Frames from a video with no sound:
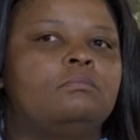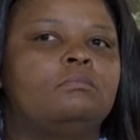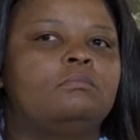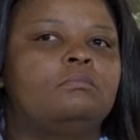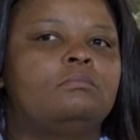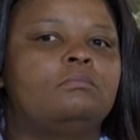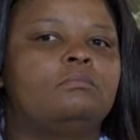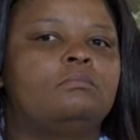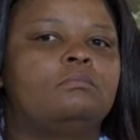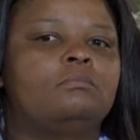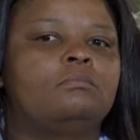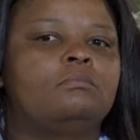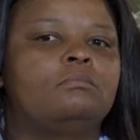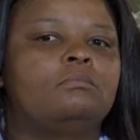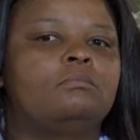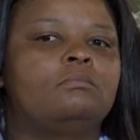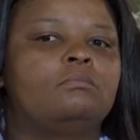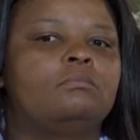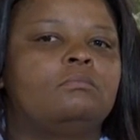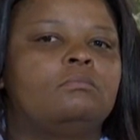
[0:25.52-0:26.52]

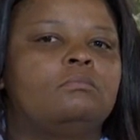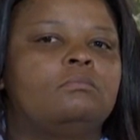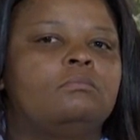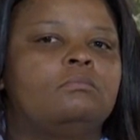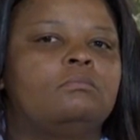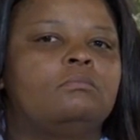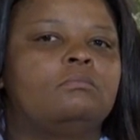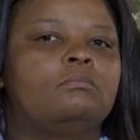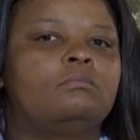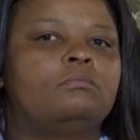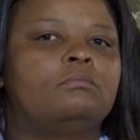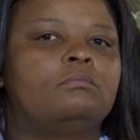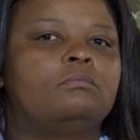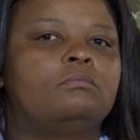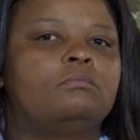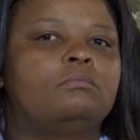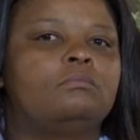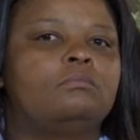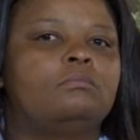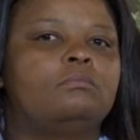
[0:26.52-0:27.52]

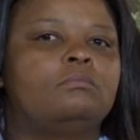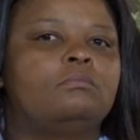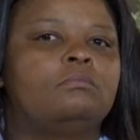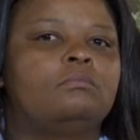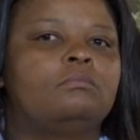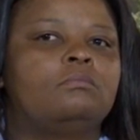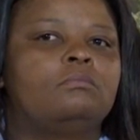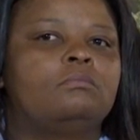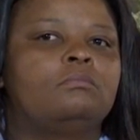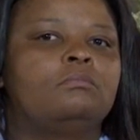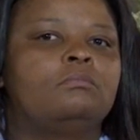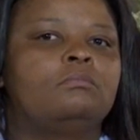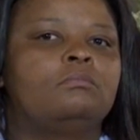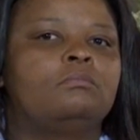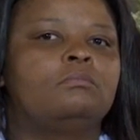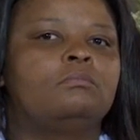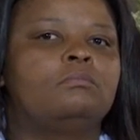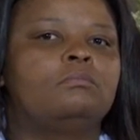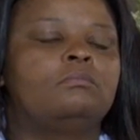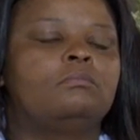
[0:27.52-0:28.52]

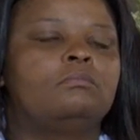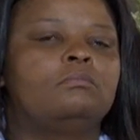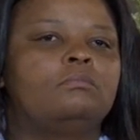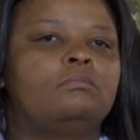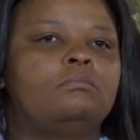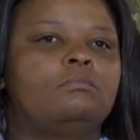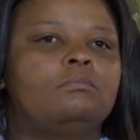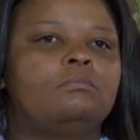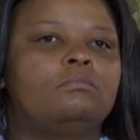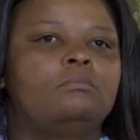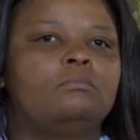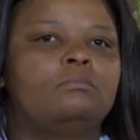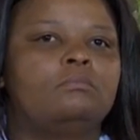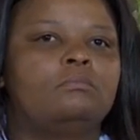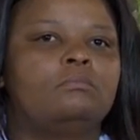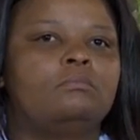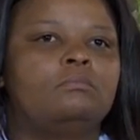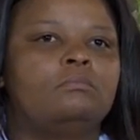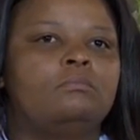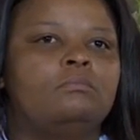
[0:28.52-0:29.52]

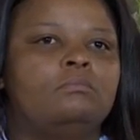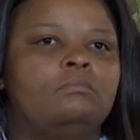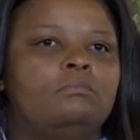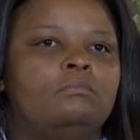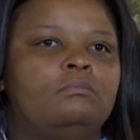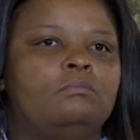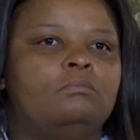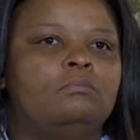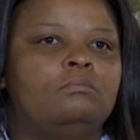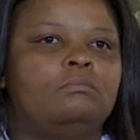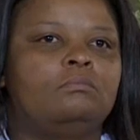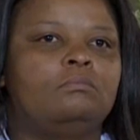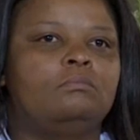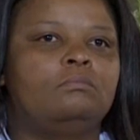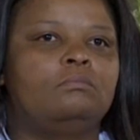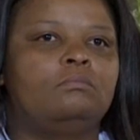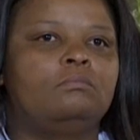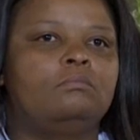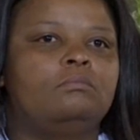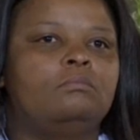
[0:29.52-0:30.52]

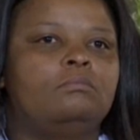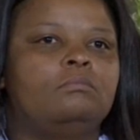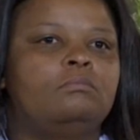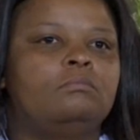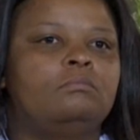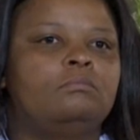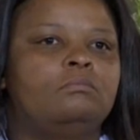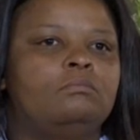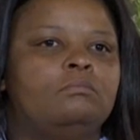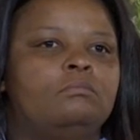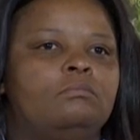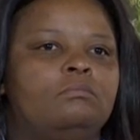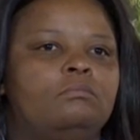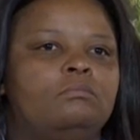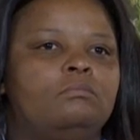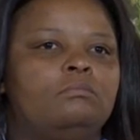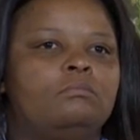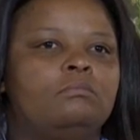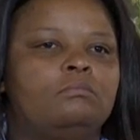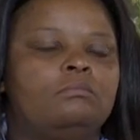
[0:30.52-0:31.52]

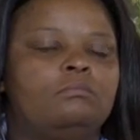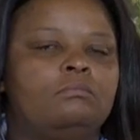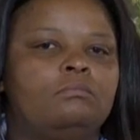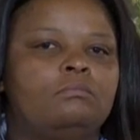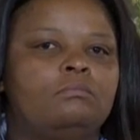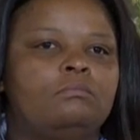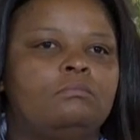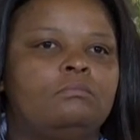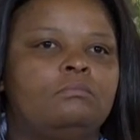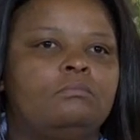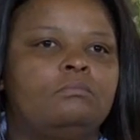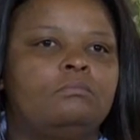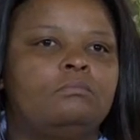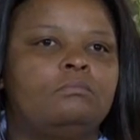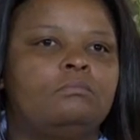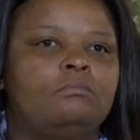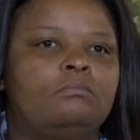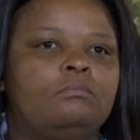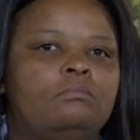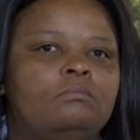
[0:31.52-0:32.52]

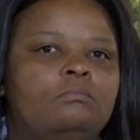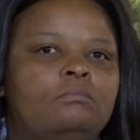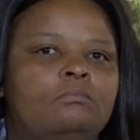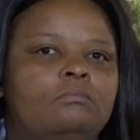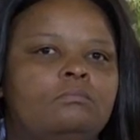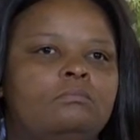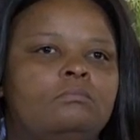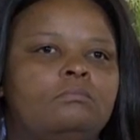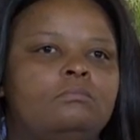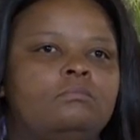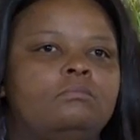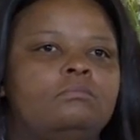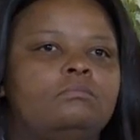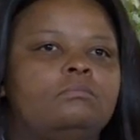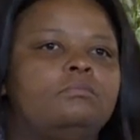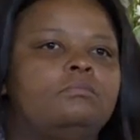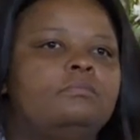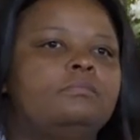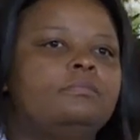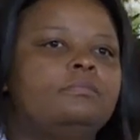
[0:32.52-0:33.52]
This person isn't speaking.